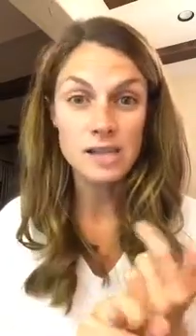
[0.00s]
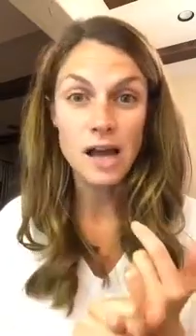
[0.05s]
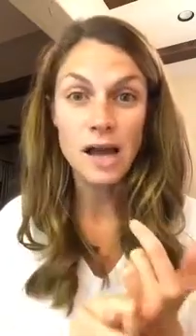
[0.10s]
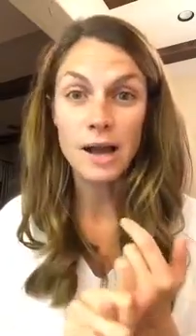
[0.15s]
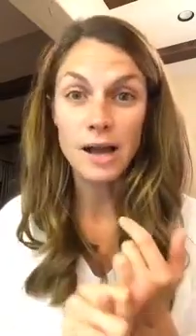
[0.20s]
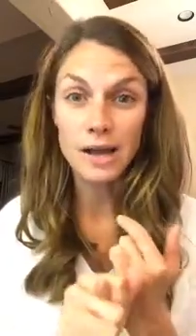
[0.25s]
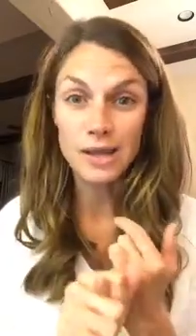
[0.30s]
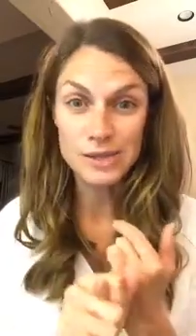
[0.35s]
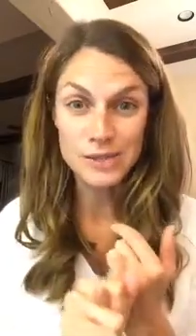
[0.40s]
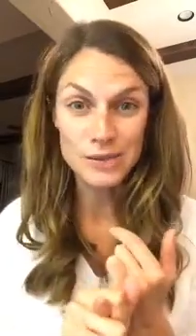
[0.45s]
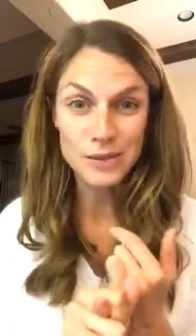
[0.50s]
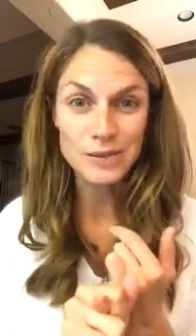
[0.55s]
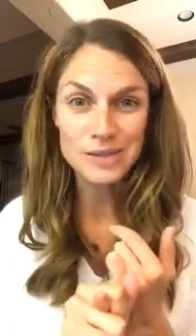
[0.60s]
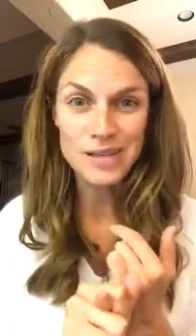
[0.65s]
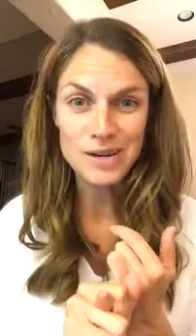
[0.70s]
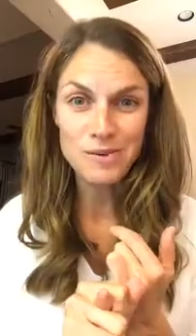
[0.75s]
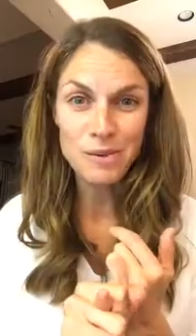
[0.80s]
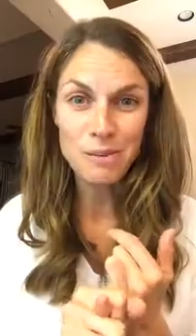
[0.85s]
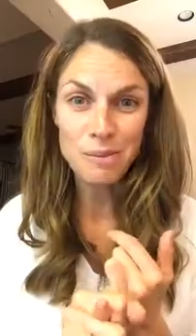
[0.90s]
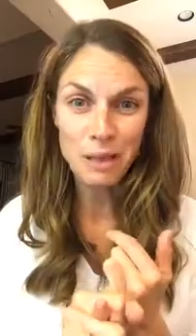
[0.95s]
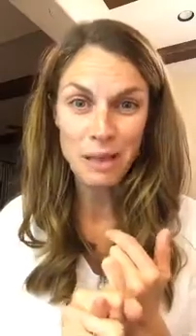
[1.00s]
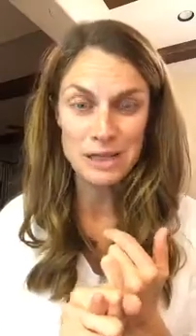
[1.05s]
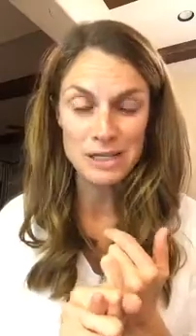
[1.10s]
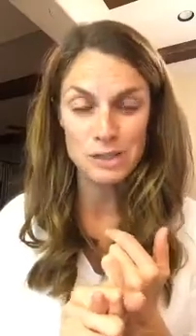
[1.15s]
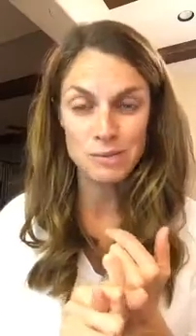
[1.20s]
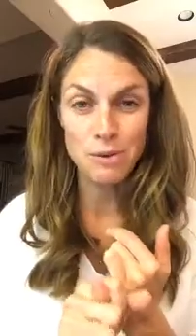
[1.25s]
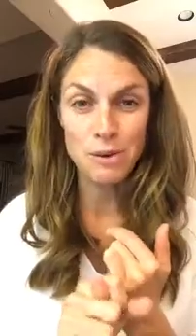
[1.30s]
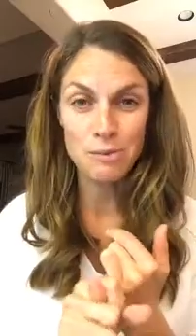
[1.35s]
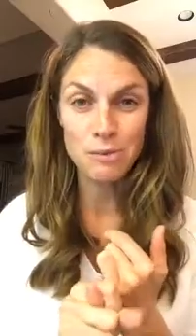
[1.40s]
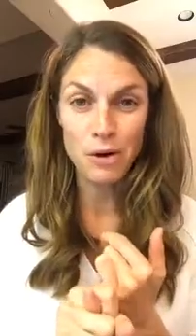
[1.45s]
consultant
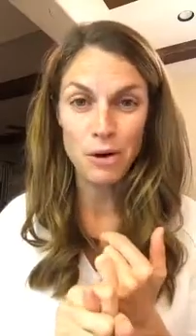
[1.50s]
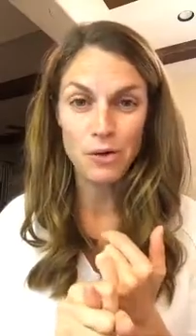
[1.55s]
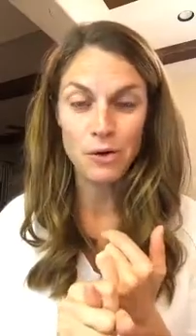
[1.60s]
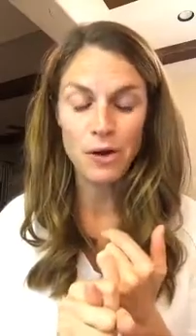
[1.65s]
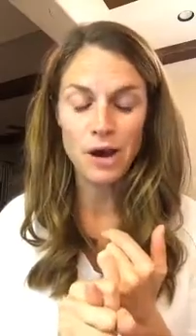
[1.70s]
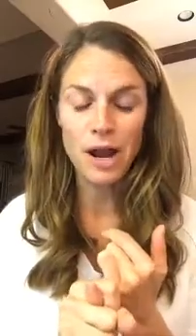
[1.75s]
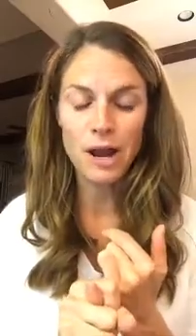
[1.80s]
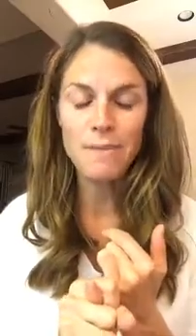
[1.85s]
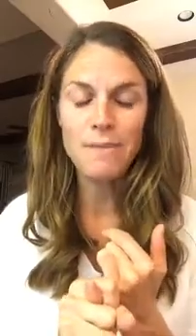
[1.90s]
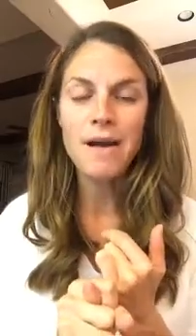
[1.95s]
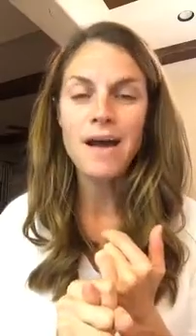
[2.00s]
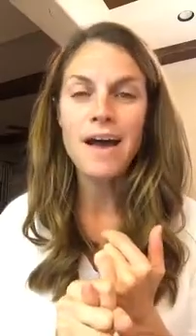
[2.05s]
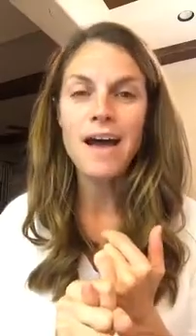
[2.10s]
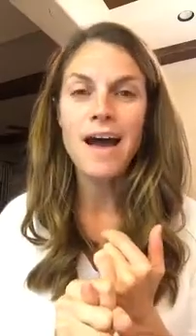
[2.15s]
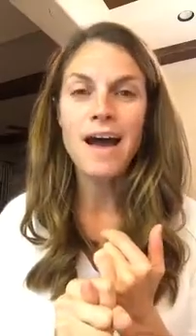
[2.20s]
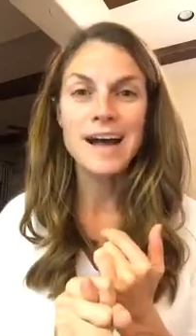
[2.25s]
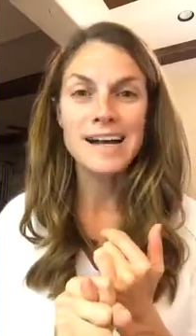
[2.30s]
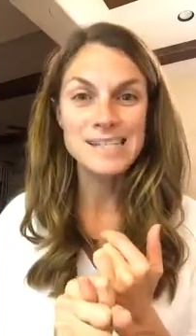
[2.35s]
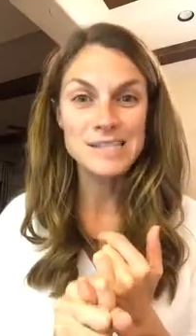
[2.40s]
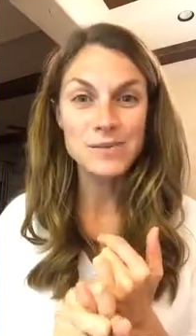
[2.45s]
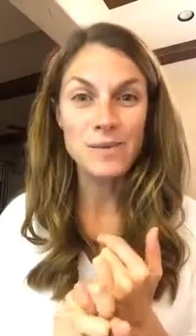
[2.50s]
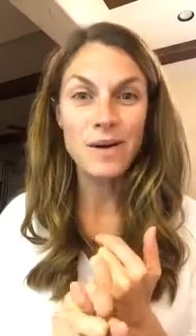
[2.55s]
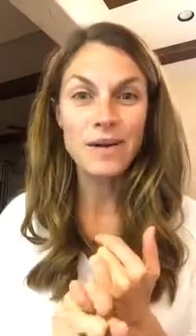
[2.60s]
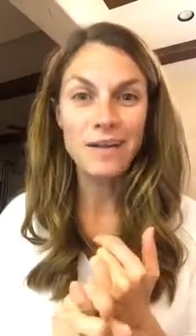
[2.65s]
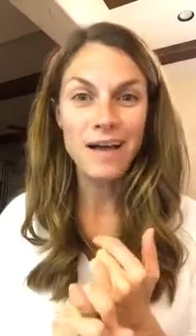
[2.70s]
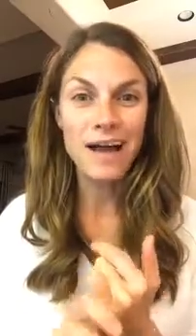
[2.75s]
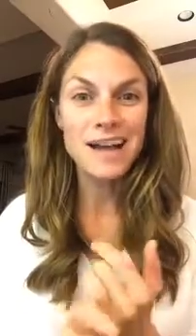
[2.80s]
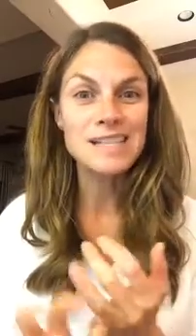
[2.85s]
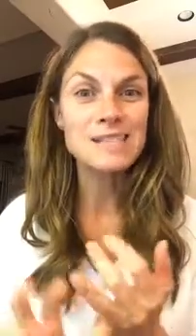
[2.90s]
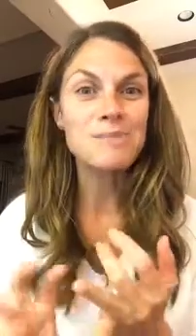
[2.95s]
replenishment program, as well
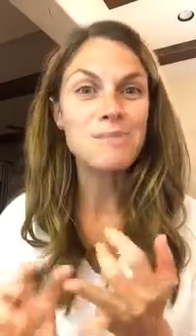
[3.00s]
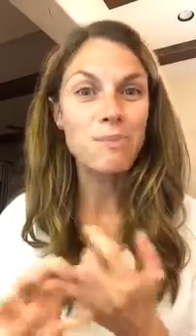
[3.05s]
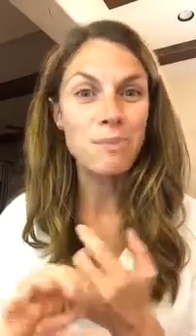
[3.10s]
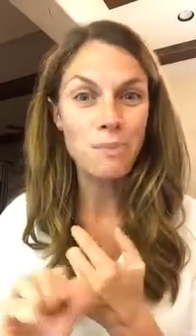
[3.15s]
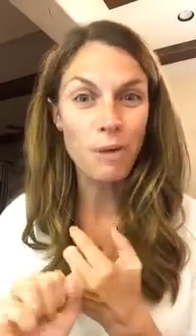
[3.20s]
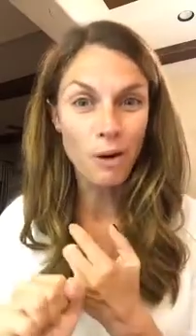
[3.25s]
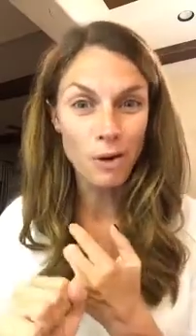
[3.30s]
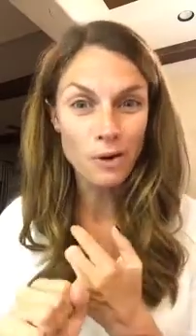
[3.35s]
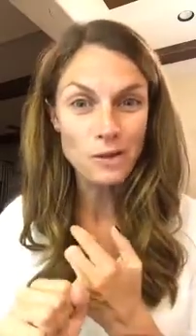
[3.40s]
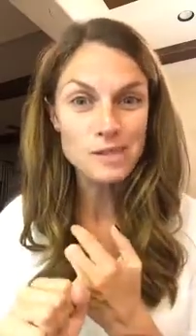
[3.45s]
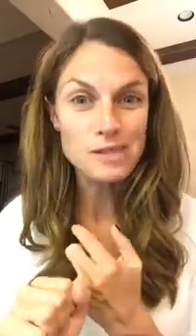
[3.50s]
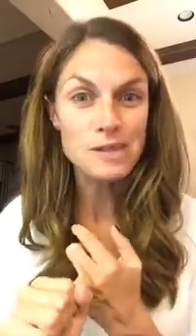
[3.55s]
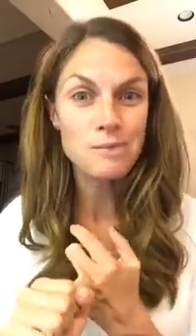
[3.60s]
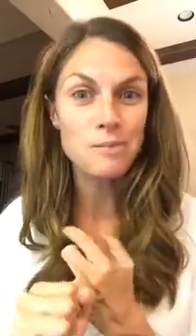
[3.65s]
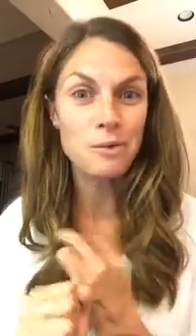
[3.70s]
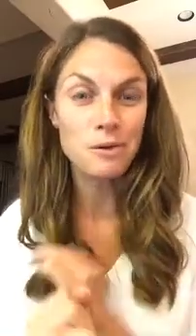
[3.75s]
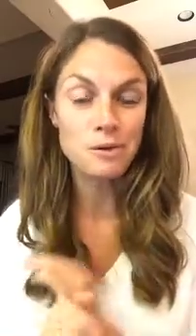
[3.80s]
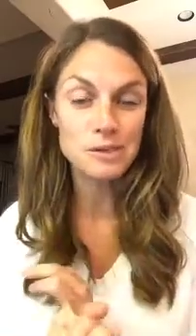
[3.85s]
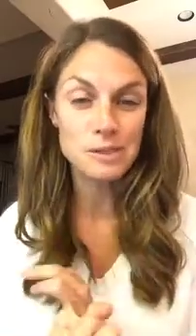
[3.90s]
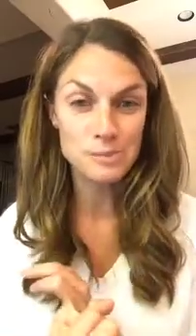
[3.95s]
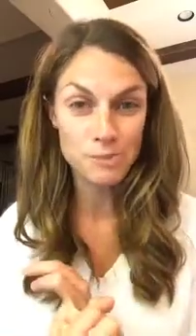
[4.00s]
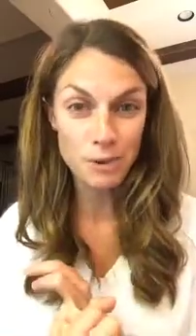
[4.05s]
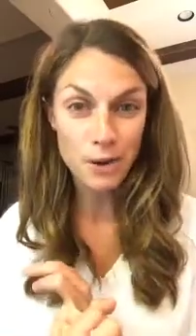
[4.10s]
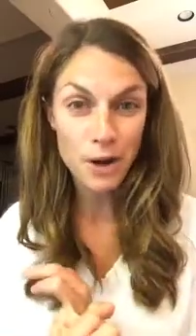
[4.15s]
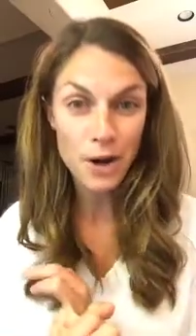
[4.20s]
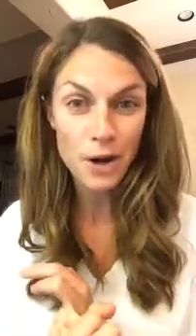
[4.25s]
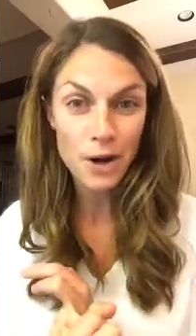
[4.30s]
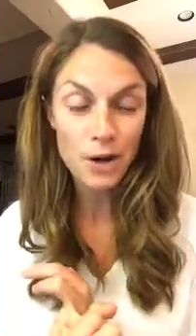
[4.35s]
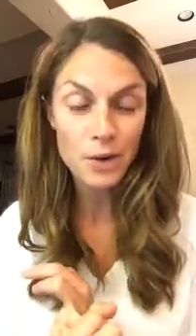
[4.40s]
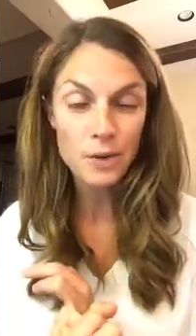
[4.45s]
as Pulse and Pulse
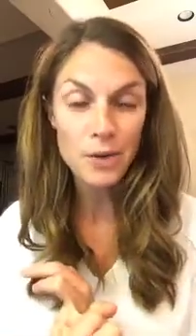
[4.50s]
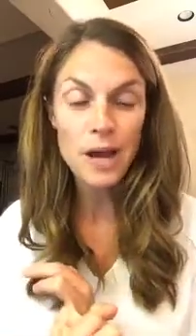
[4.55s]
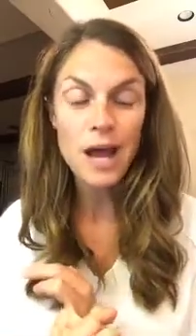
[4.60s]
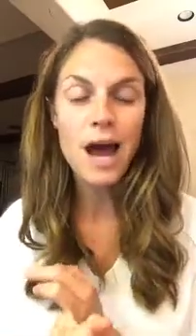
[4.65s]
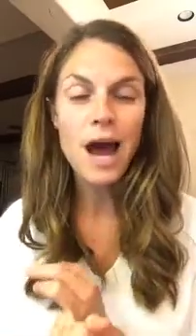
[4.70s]
Pro.